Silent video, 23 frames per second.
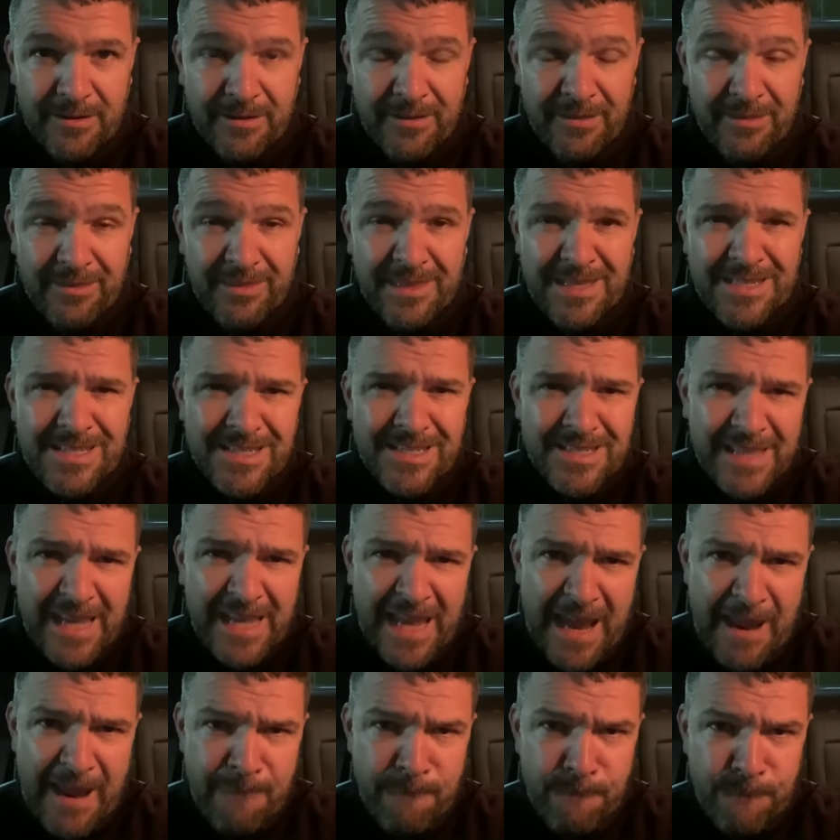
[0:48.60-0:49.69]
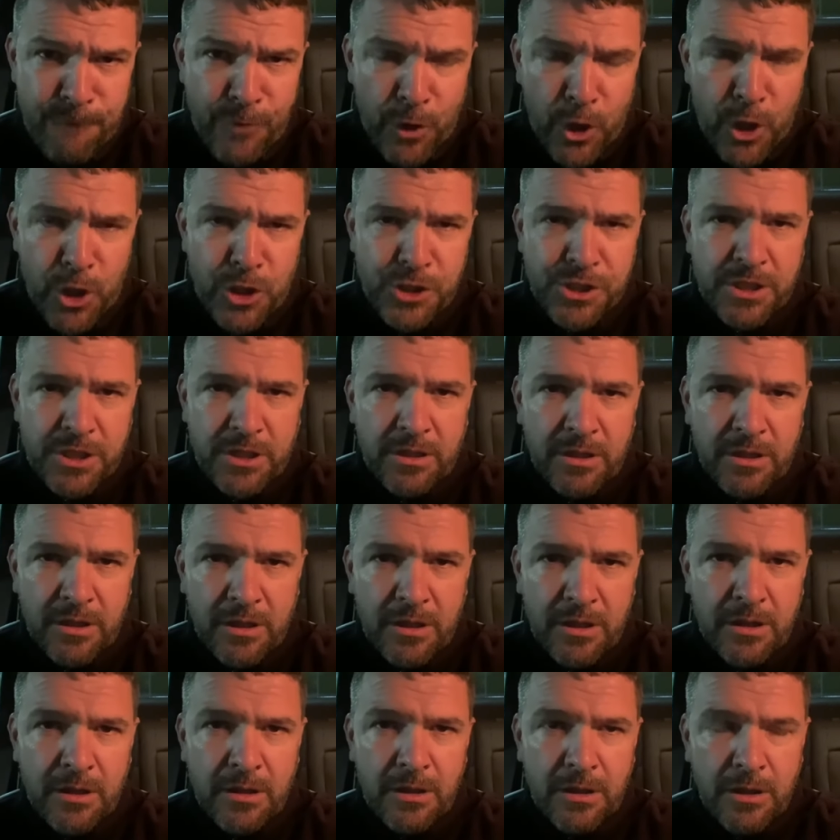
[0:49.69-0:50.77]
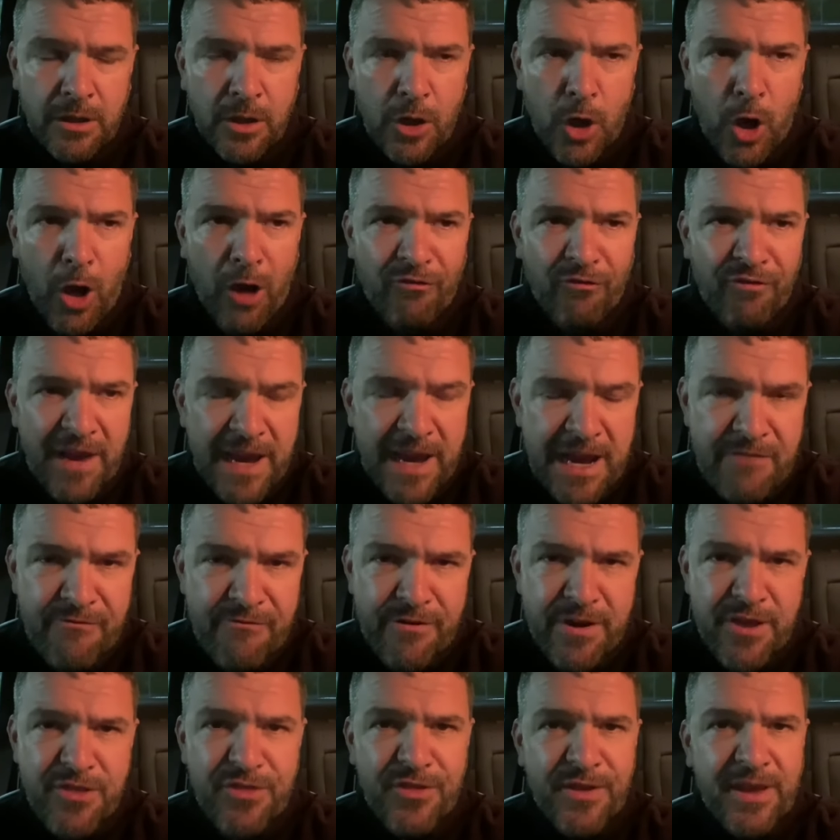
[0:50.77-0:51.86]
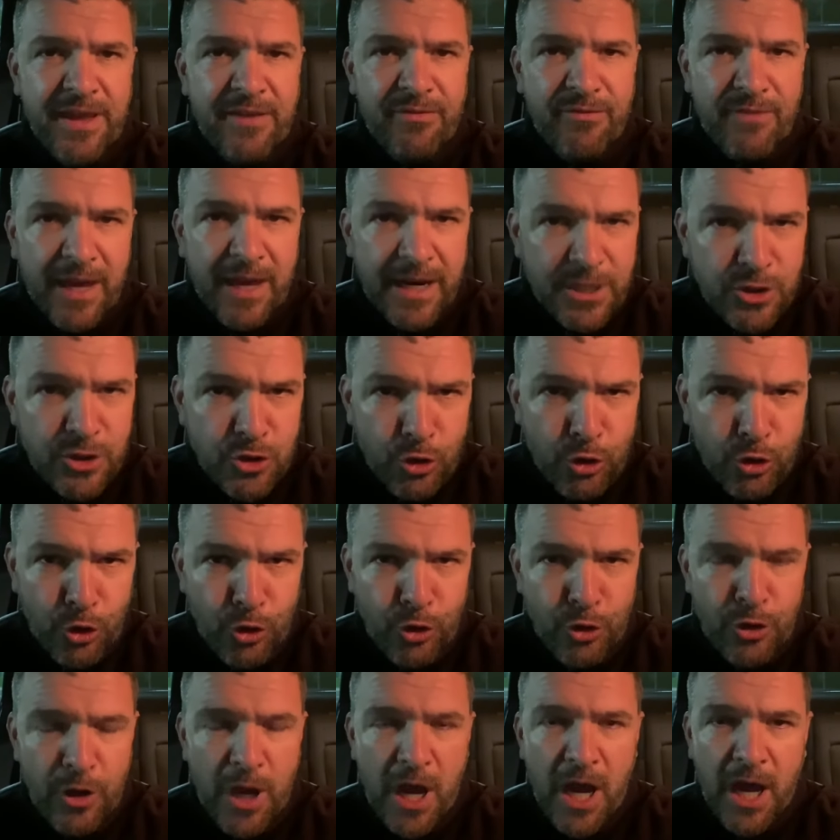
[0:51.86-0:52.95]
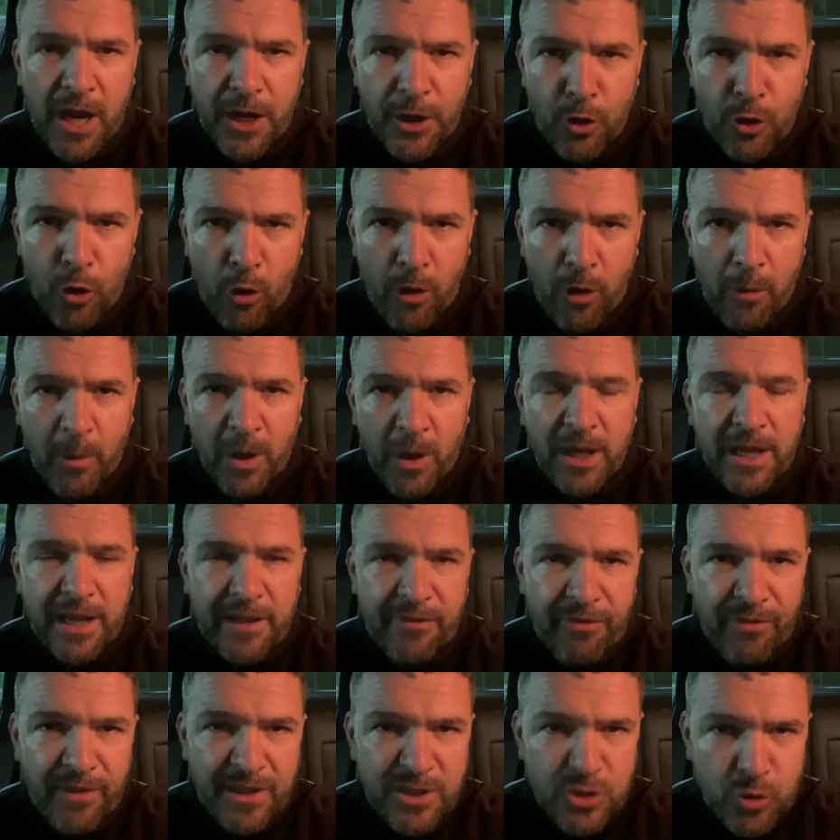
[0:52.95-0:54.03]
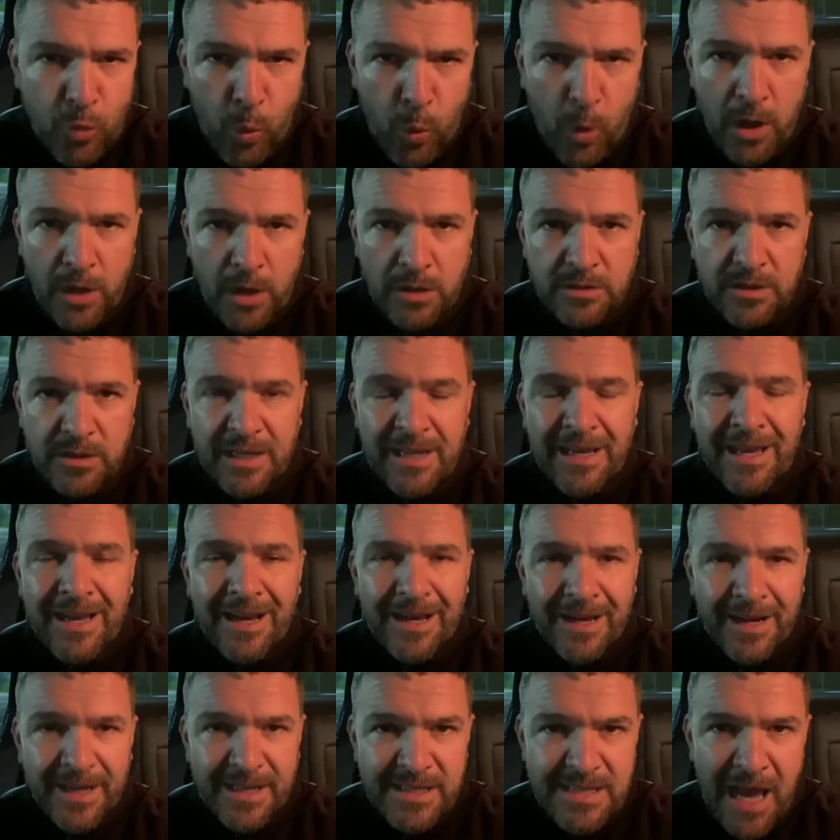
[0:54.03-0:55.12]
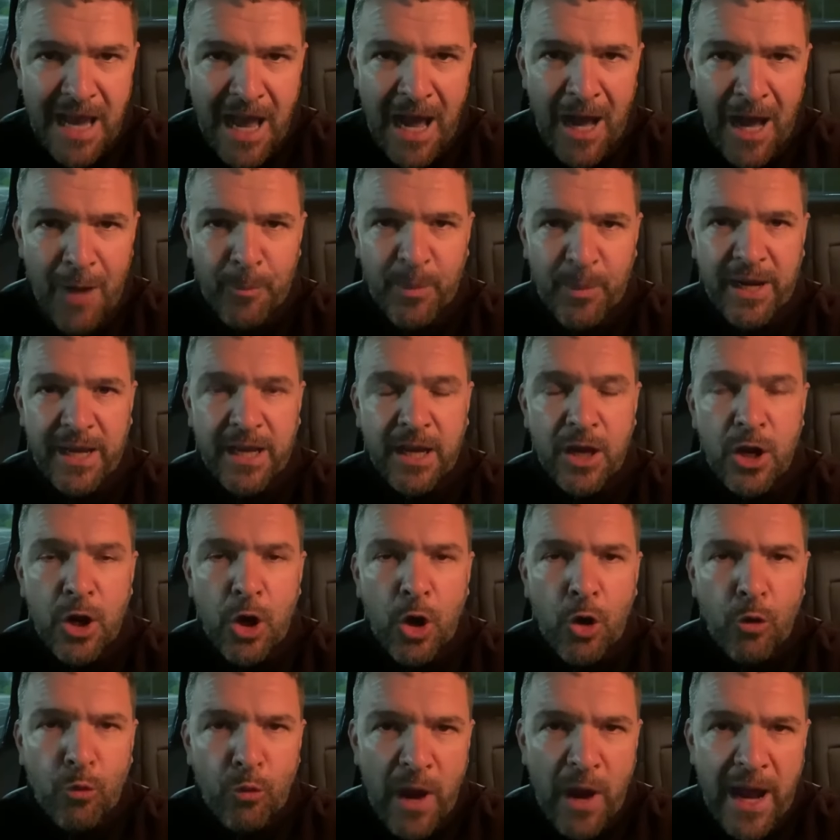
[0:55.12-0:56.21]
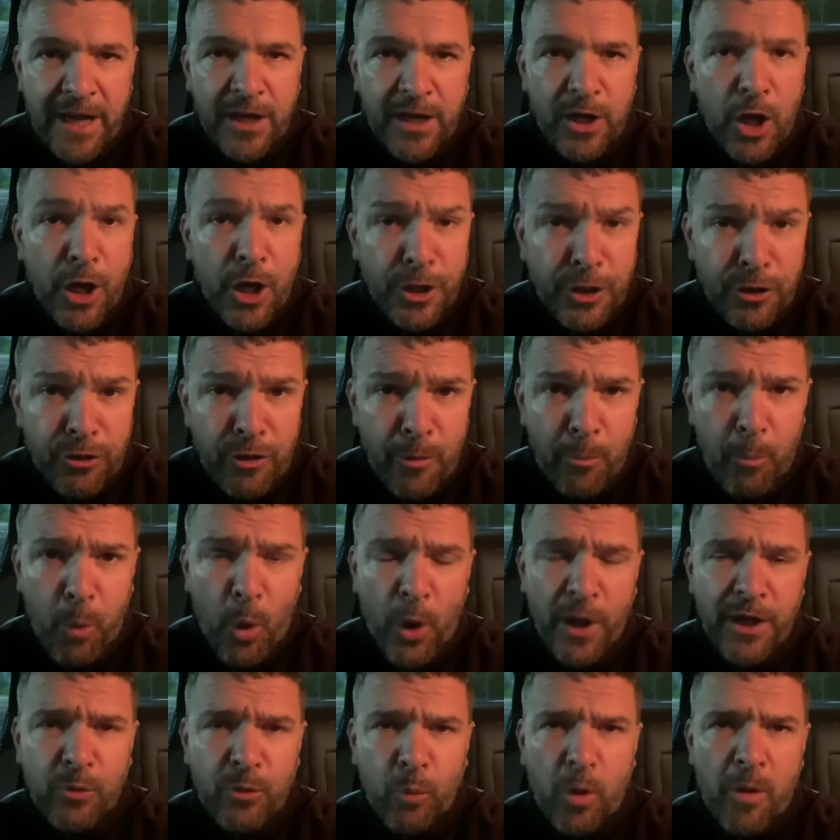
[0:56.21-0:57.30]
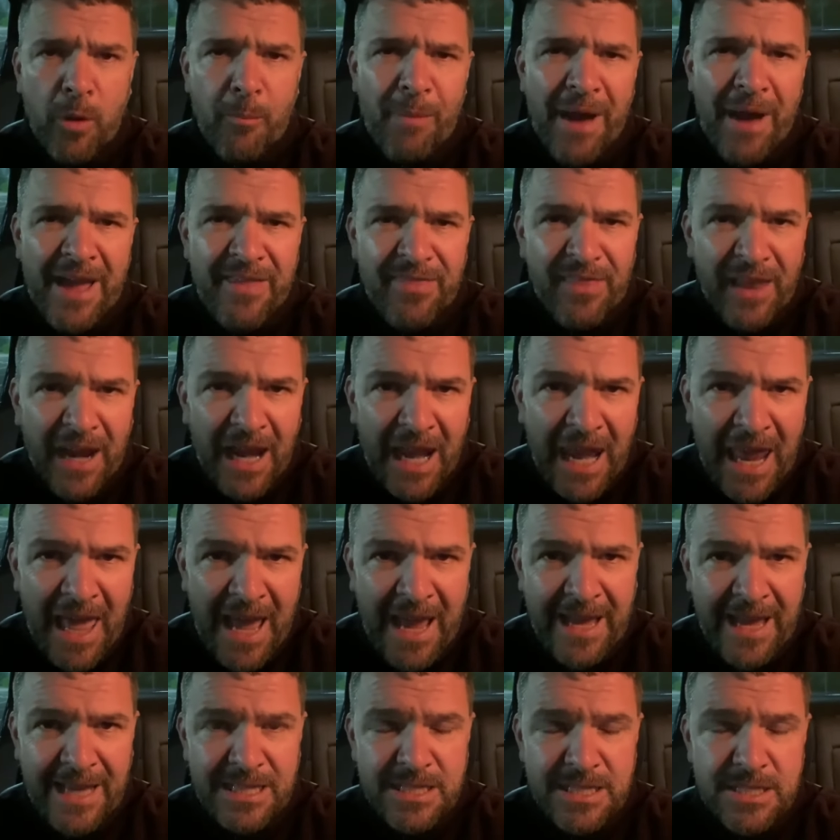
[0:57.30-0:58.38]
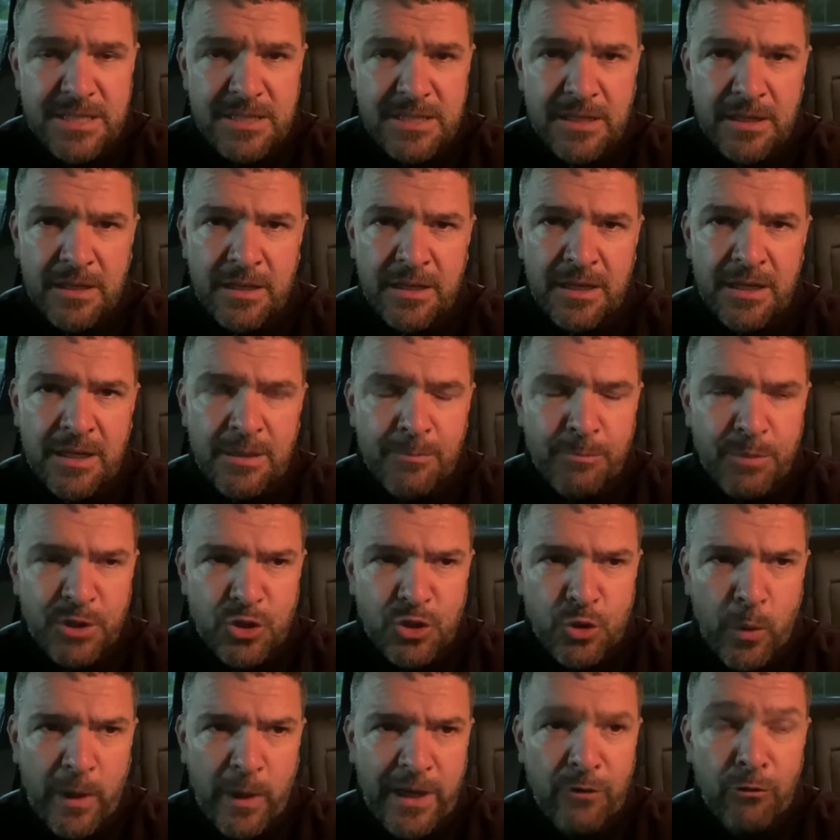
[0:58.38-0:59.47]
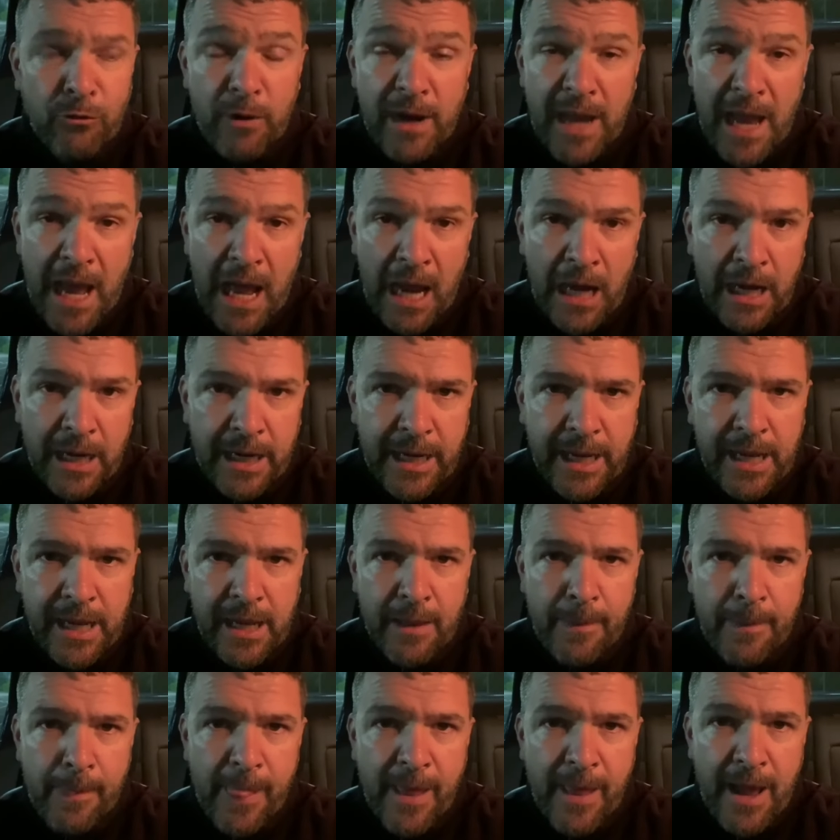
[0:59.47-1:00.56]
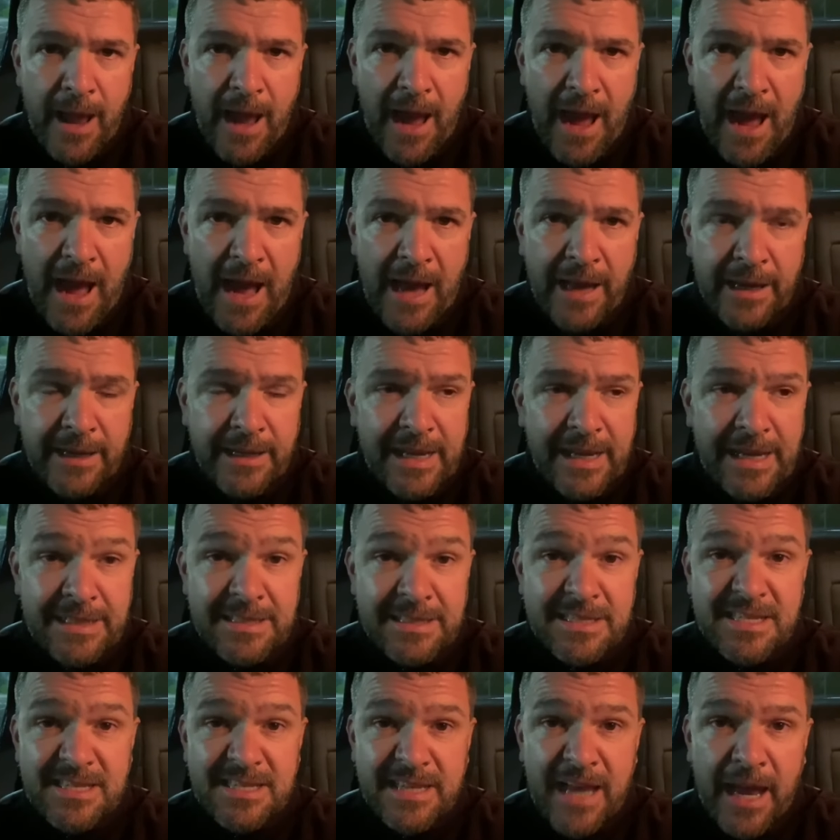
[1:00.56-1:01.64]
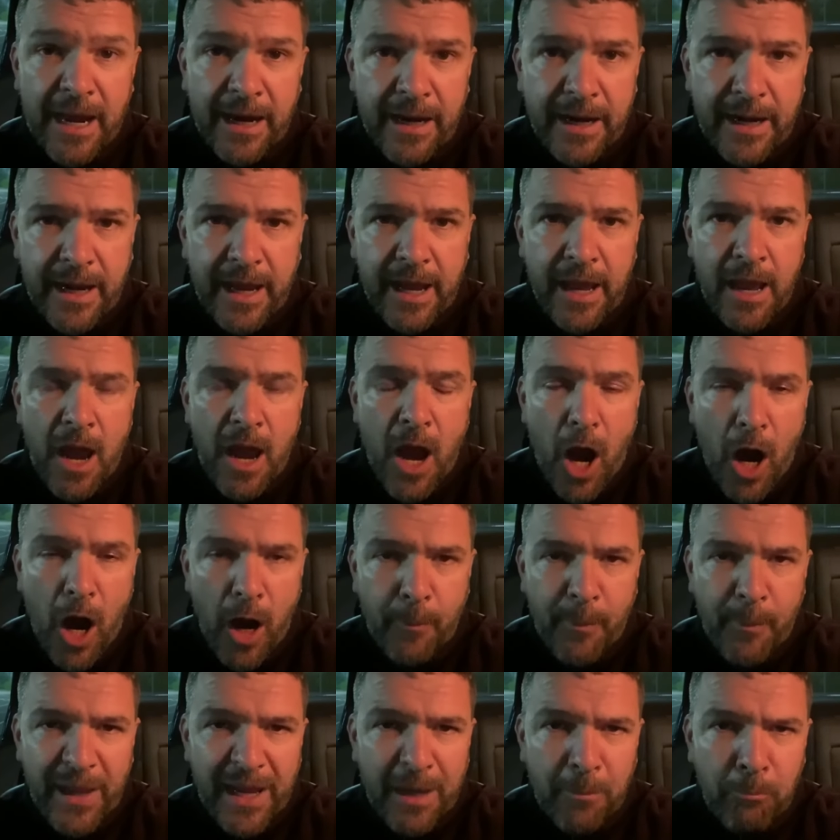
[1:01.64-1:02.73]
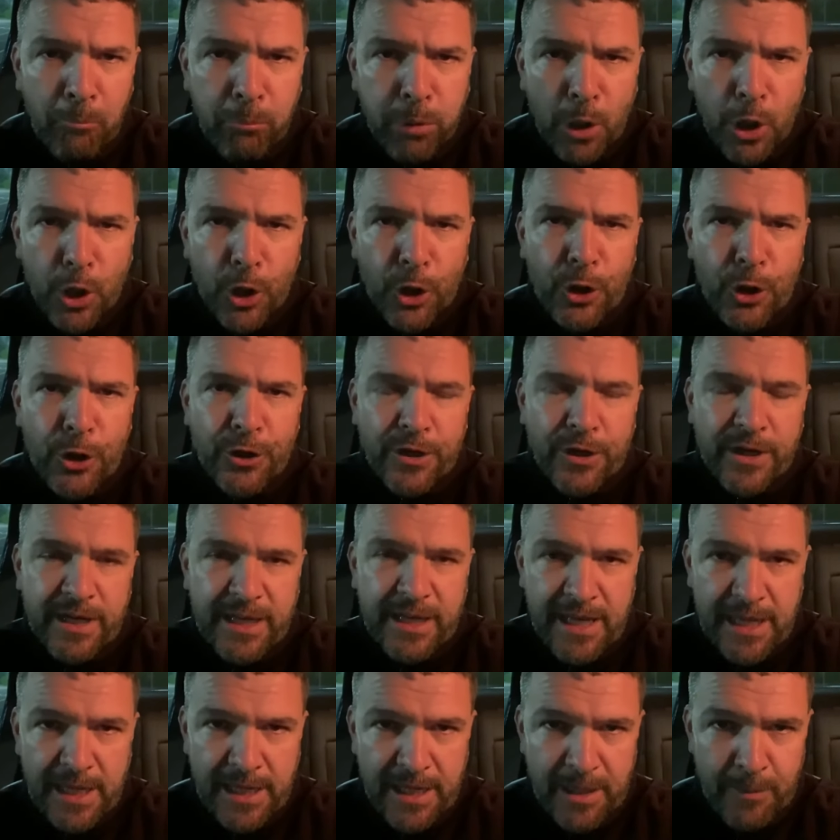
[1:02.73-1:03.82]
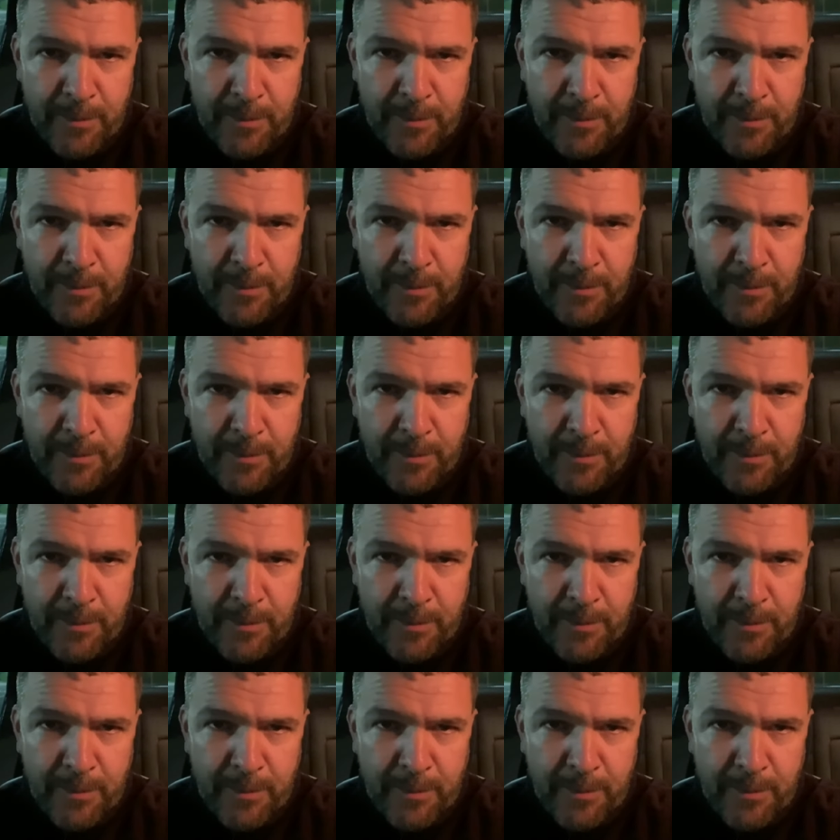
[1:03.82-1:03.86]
This is the inversion of everything that is good and normal in this world. And it's happening right now to the point whereby the lines between reality and insanity are being blurred on a daily